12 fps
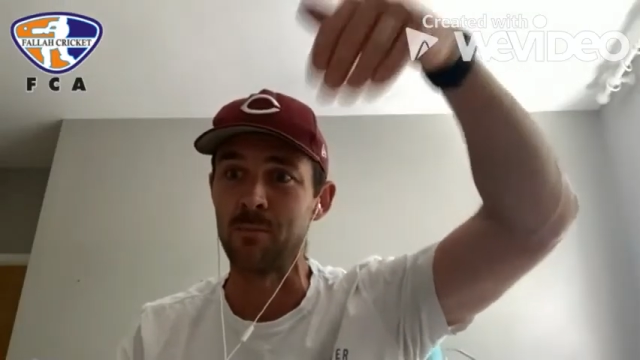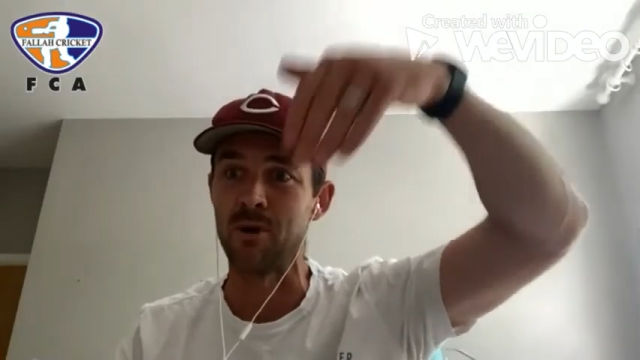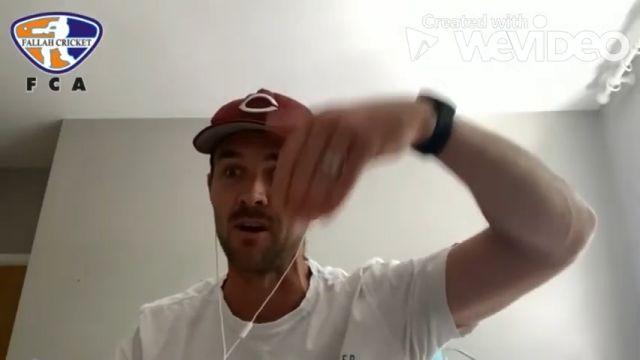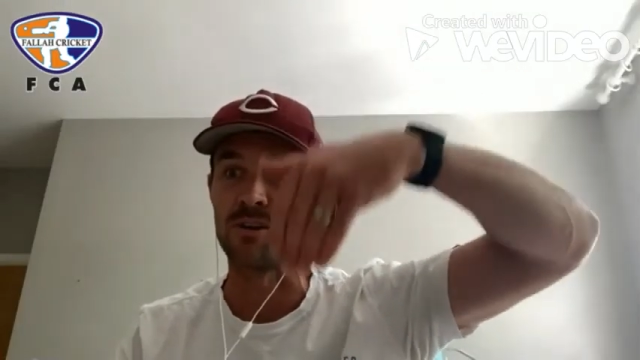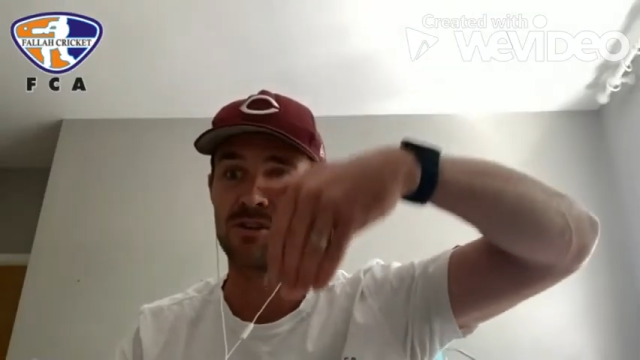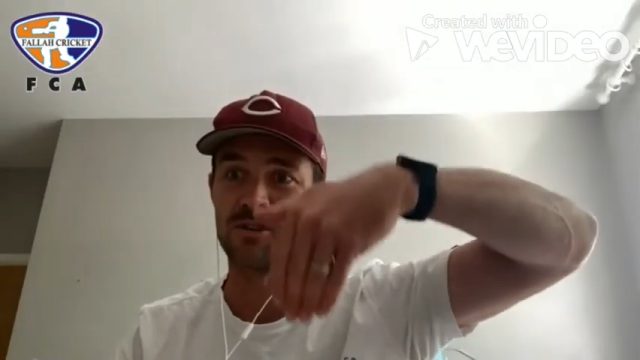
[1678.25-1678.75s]

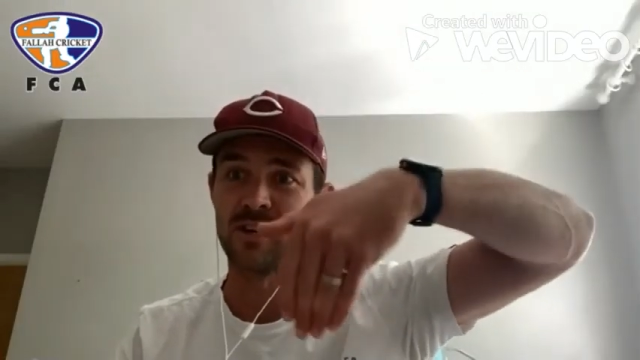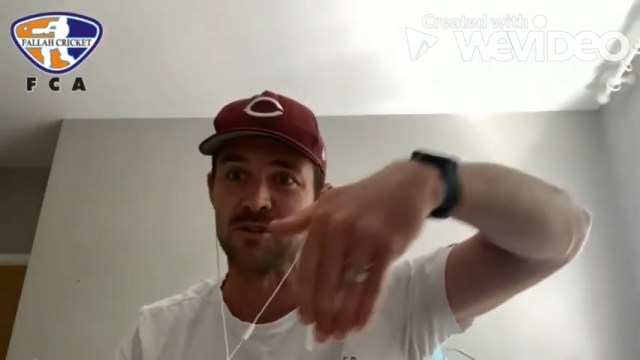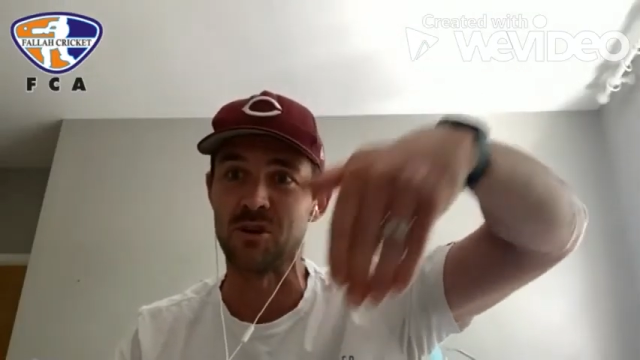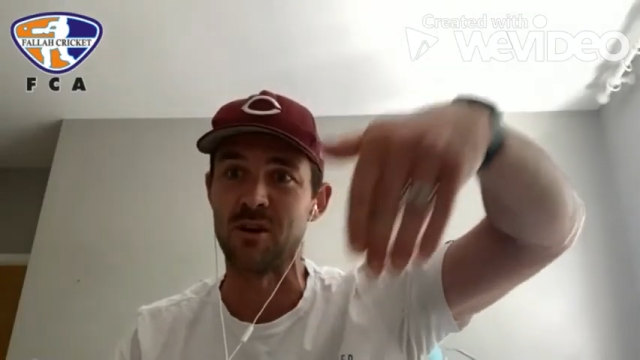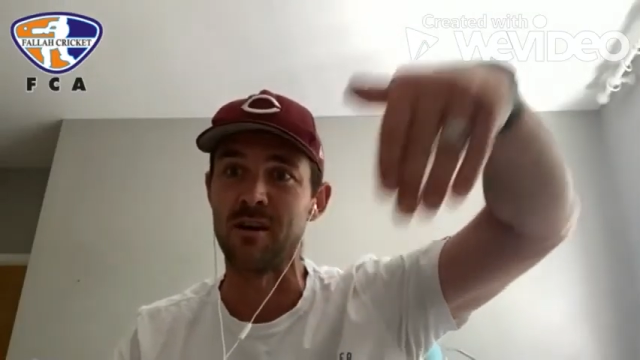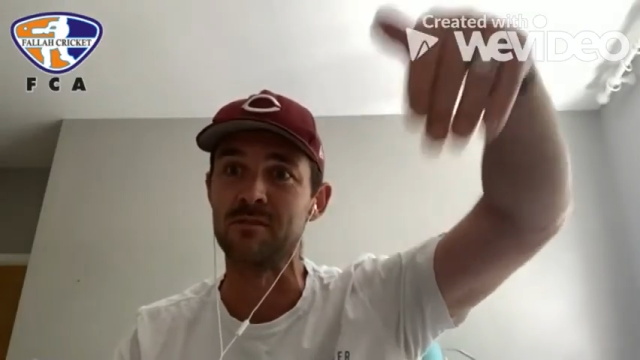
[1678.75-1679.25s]
straight
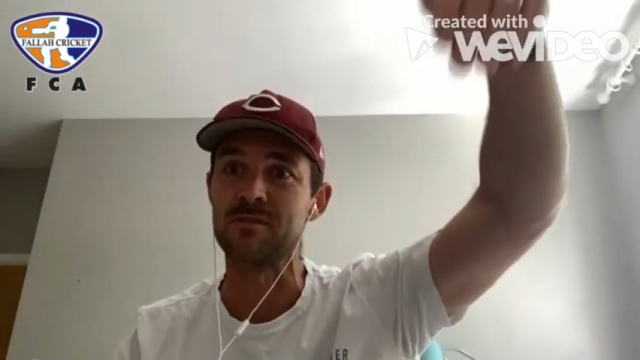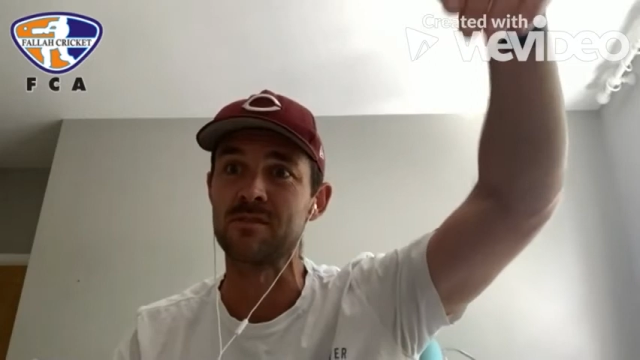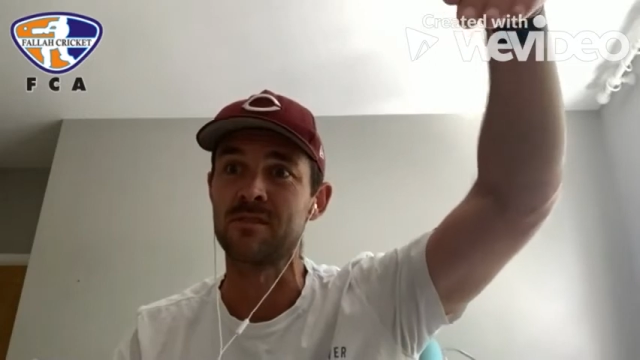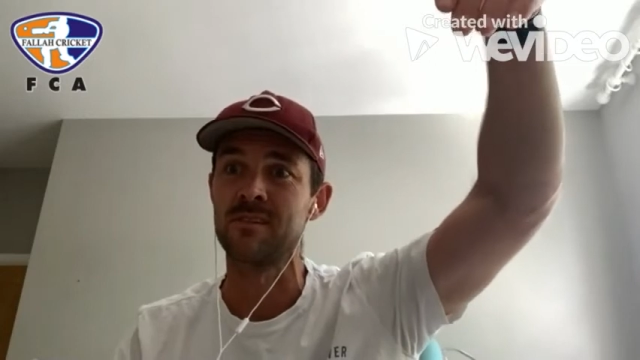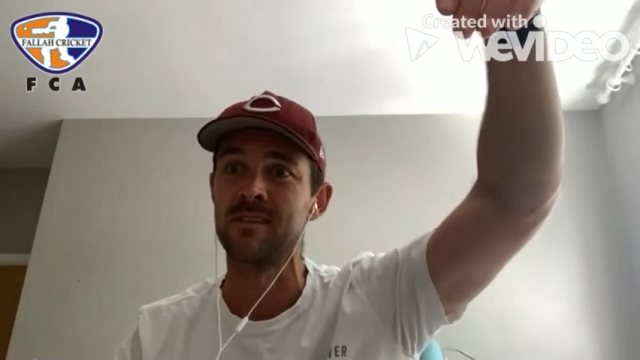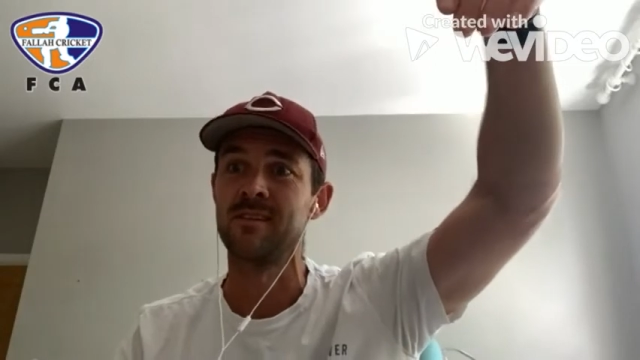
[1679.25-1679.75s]
drives
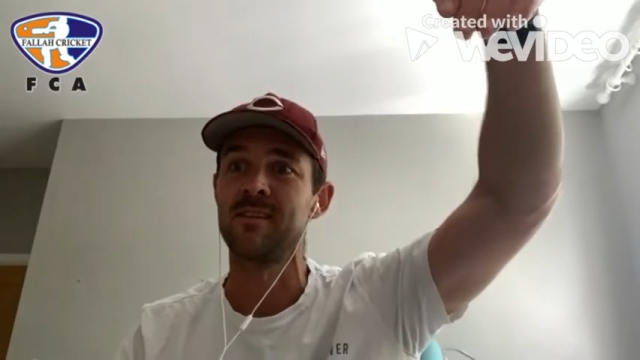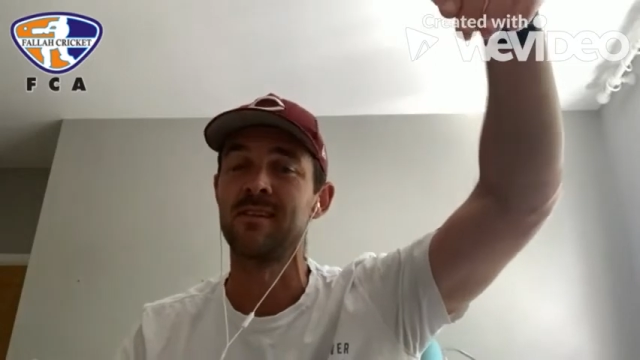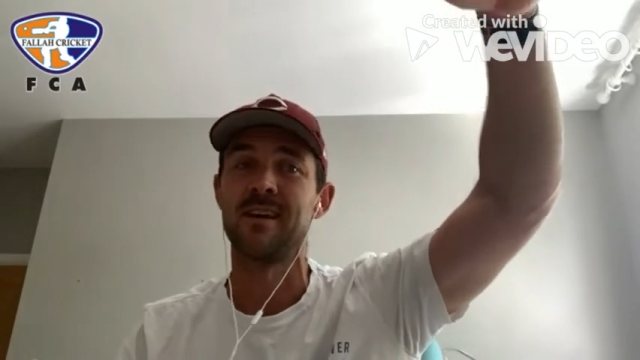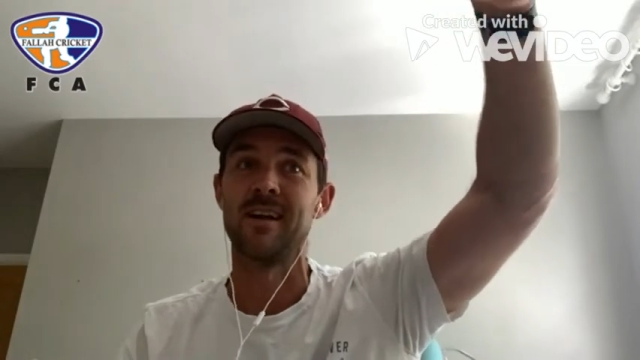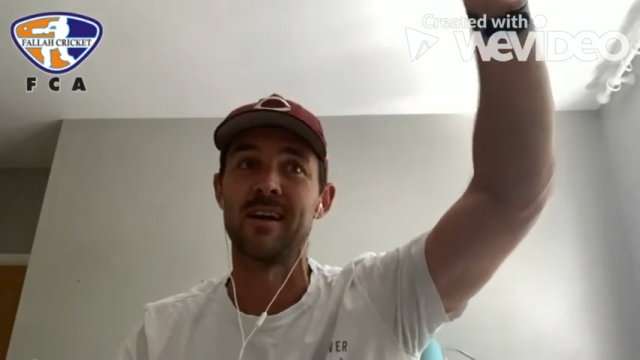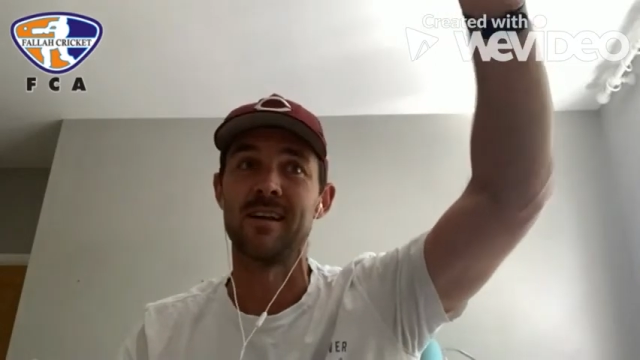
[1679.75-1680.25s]

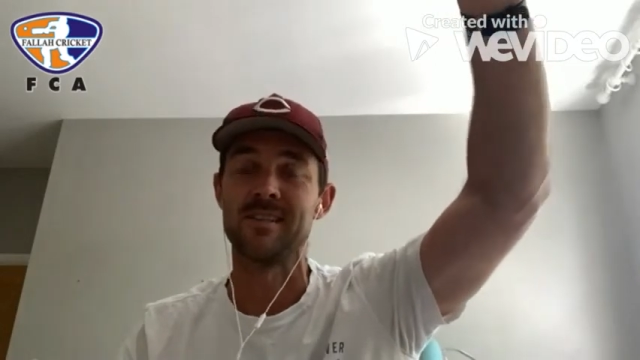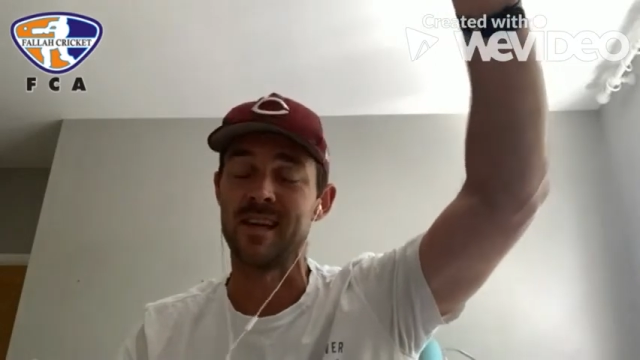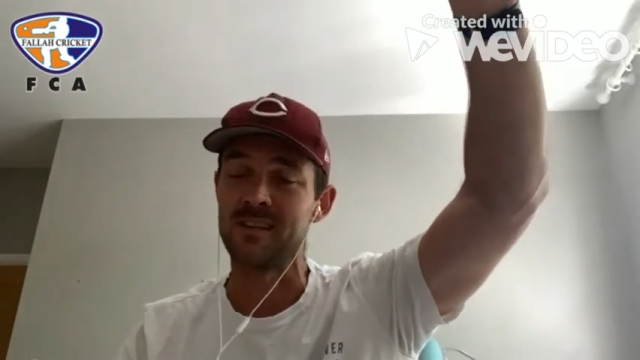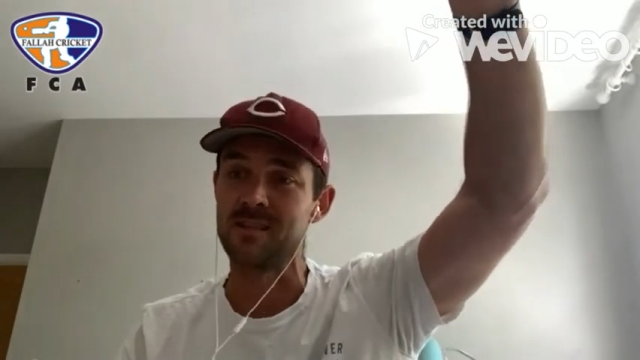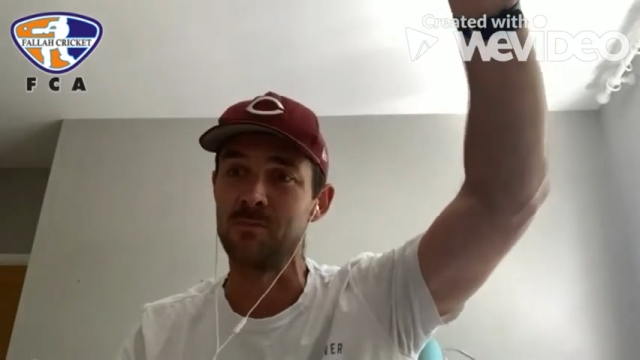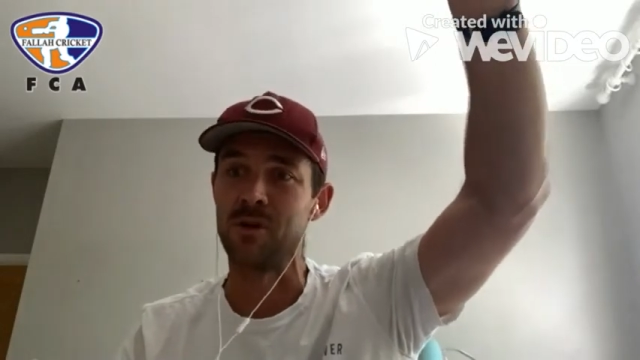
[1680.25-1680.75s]
down to
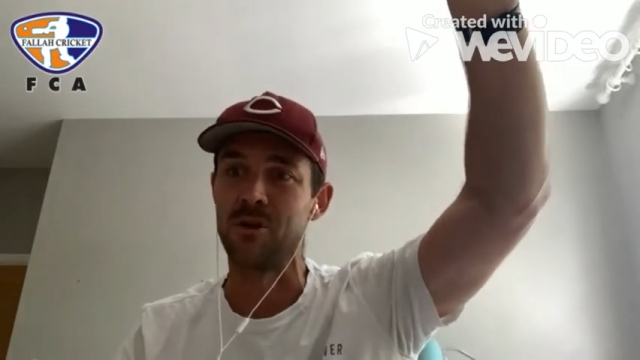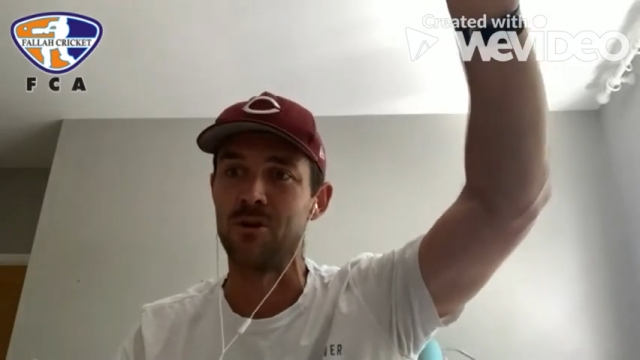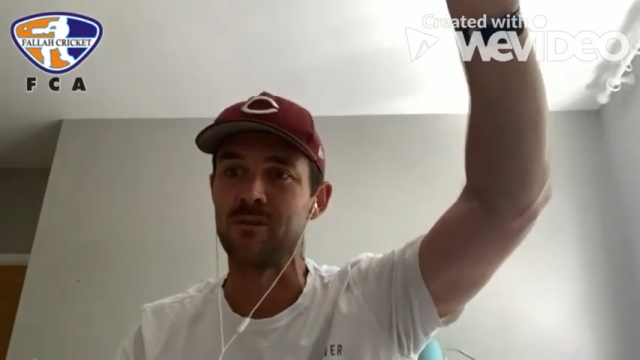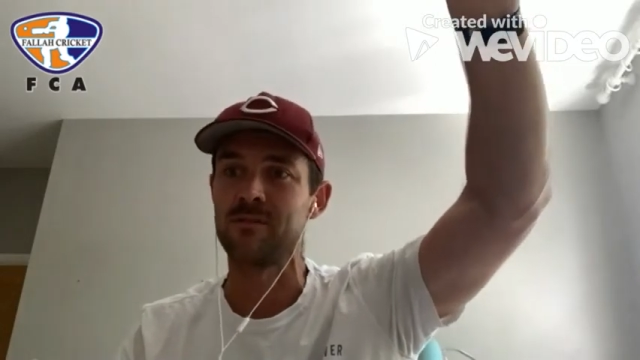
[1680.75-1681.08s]
mid-on,